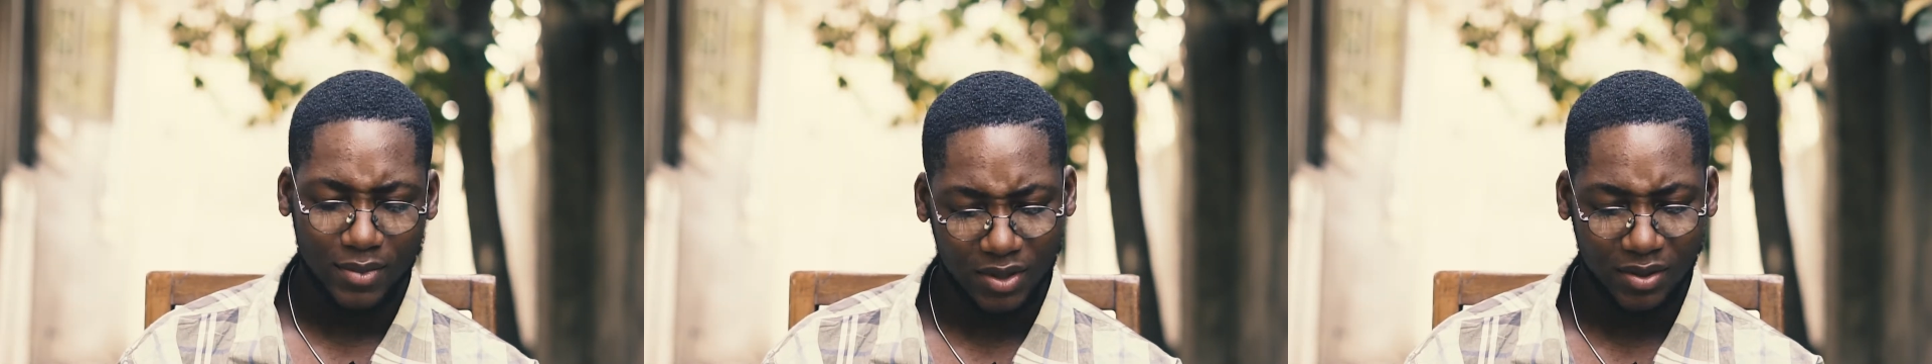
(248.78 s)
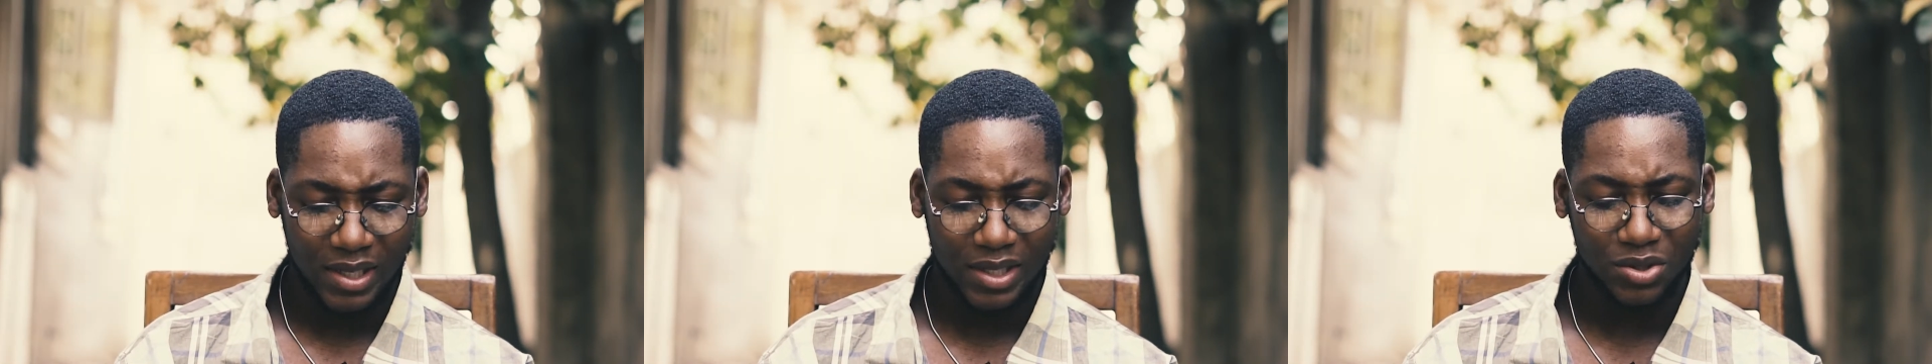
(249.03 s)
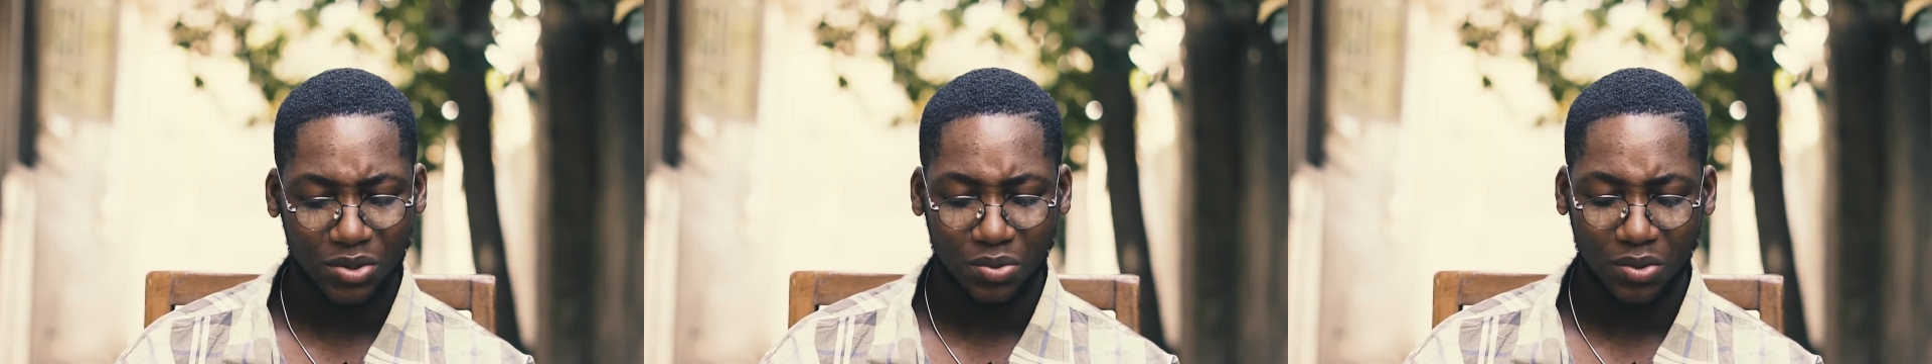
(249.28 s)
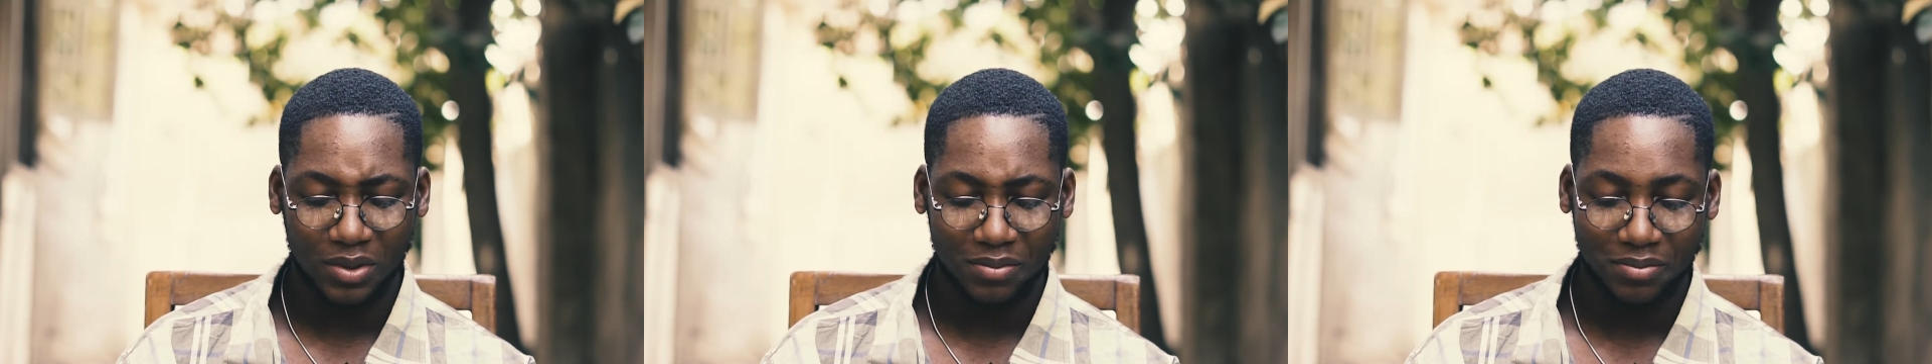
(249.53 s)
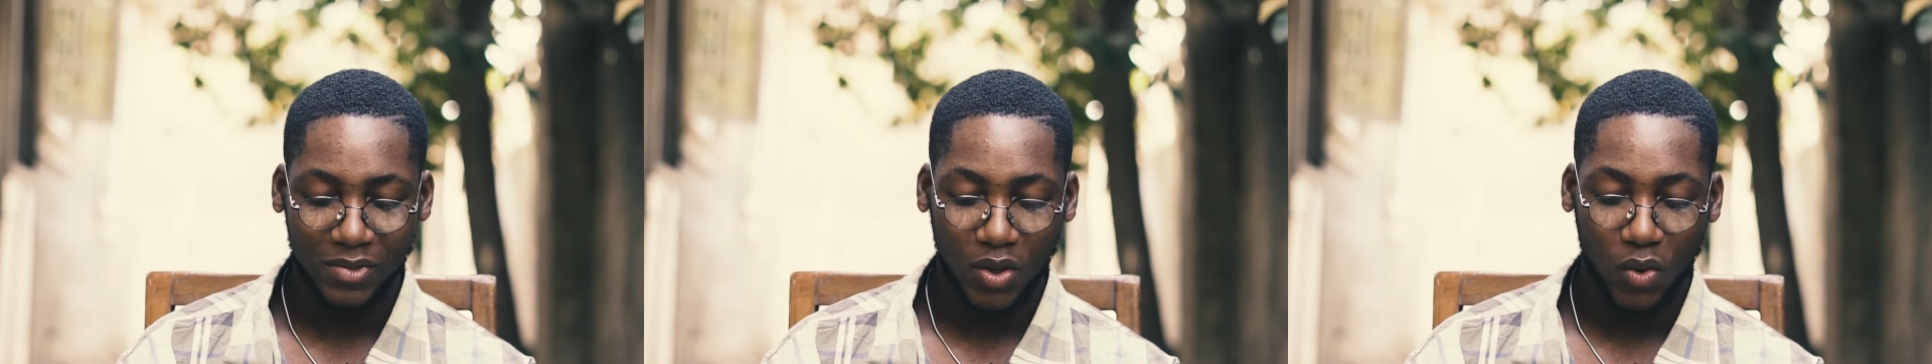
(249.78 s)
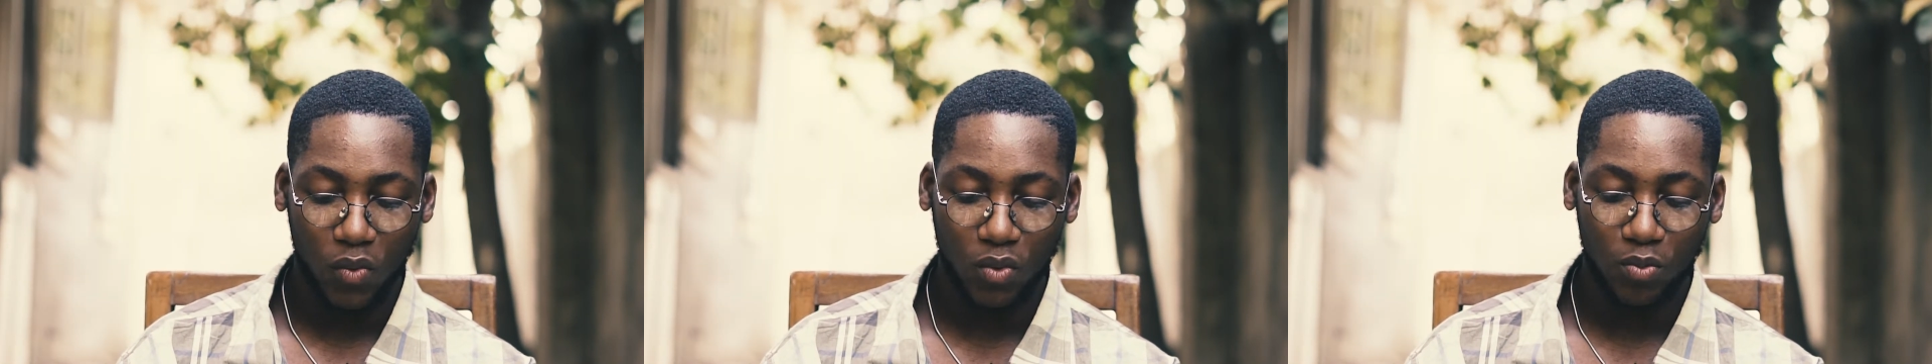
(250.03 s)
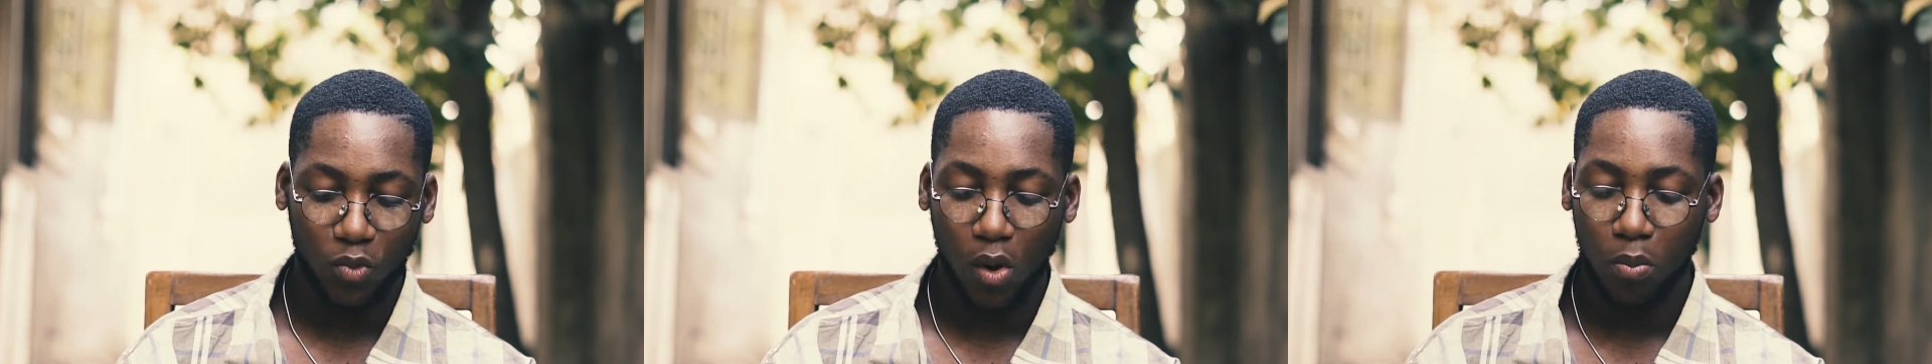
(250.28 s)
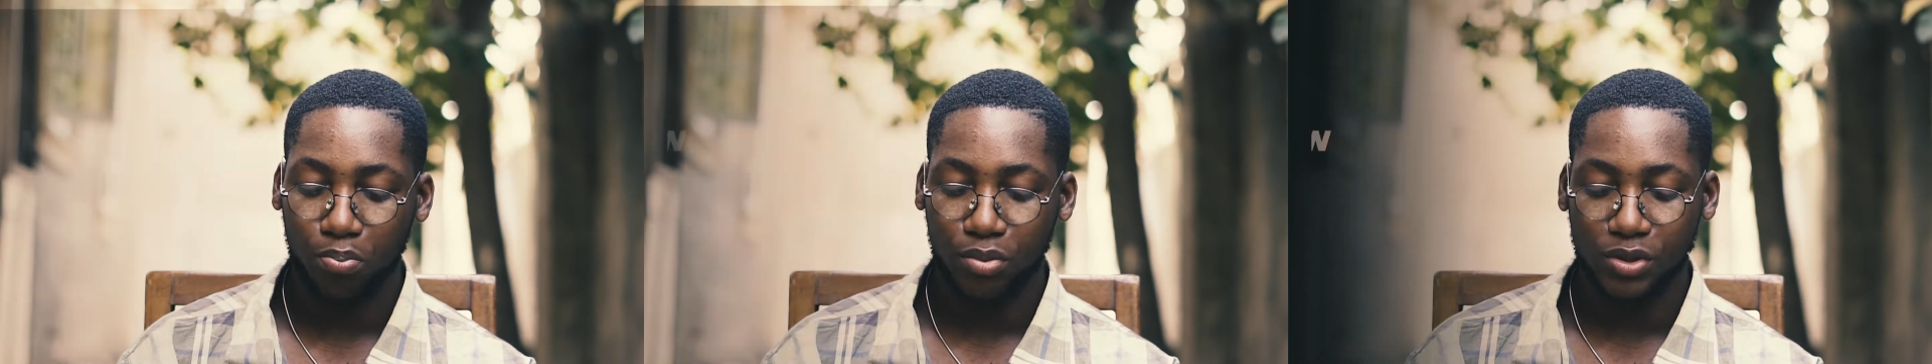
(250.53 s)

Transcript: Next one, what